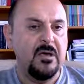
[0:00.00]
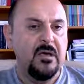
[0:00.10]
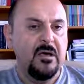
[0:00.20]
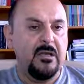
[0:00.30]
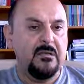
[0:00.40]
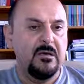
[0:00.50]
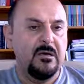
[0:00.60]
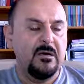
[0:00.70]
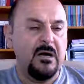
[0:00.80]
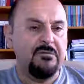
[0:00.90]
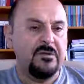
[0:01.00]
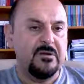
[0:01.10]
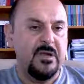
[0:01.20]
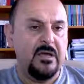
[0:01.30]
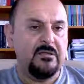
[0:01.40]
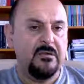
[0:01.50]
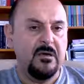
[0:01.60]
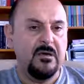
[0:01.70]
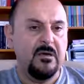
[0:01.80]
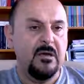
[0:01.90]
and after that
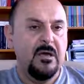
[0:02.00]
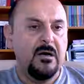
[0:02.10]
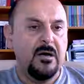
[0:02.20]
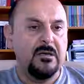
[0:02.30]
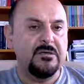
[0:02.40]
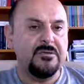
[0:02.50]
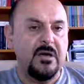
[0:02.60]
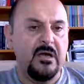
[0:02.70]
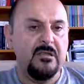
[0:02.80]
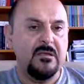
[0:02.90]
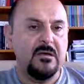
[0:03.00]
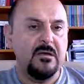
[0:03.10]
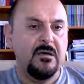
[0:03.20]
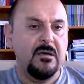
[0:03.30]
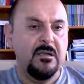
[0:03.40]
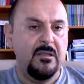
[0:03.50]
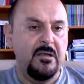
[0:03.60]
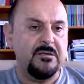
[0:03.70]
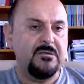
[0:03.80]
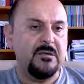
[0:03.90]
I assigned
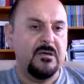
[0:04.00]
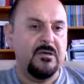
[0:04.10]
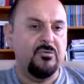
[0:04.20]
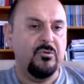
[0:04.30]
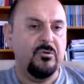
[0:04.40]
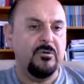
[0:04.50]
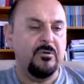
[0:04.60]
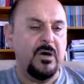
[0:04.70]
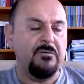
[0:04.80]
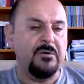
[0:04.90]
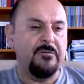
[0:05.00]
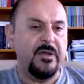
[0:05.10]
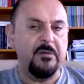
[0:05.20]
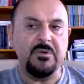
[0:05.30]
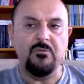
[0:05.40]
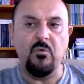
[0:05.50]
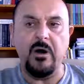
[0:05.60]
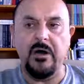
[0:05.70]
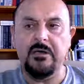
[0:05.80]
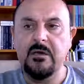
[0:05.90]
this to our variable
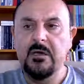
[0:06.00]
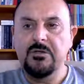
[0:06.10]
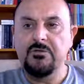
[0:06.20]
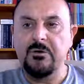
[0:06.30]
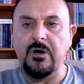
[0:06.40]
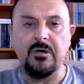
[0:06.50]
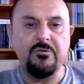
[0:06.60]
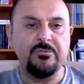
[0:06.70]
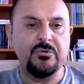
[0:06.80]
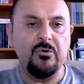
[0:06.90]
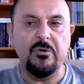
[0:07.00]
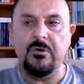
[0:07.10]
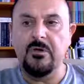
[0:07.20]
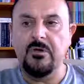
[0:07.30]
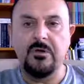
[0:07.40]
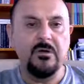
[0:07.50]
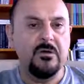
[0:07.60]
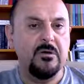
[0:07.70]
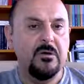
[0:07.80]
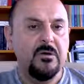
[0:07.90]
y. So argument
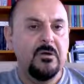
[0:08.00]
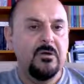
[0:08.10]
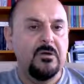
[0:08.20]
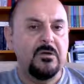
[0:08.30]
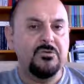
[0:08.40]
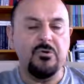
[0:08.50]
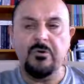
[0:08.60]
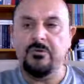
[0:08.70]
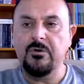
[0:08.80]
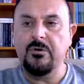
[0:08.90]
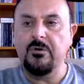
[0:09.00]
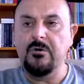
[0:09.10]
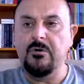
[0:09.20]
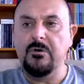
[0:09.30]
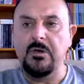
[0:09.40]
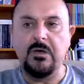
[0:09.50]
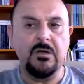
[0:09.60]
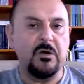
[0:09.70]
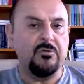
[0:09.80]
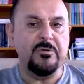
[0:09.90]
or sort
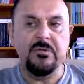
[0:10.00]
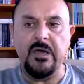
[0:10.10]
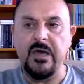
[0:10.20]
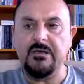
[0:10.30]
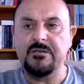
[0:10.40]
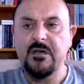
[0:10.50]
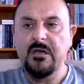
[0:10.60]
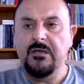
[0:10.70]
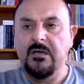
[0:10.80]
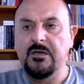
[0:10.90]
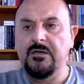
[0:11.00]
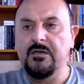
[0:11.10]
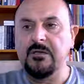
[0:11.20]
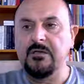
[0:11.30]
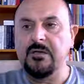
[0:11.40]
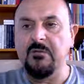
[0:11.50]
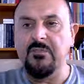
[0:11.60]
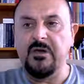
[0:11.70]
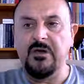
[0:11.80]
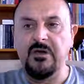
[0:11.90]
according to x, it can
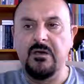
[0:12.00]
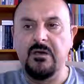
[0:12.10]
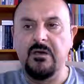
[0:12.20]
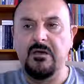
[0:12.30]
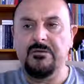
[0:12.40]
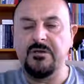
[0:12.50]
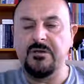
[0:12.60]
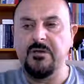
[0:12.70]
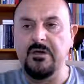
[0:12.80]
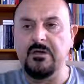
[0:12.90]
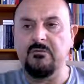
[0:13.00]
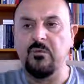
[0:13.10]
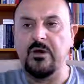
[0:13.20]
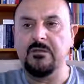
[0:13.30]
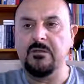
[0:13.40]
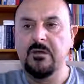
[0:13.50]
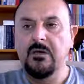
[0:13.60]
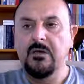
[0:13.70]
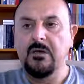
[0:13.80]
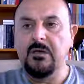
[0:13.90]
be seen here 1,
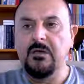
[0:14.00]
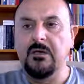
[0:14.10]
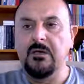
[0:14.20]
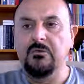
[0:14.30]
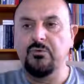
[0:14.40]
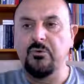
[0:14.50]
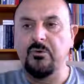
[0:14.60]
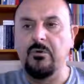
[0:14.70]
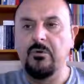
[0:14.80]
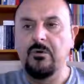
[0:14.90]
2,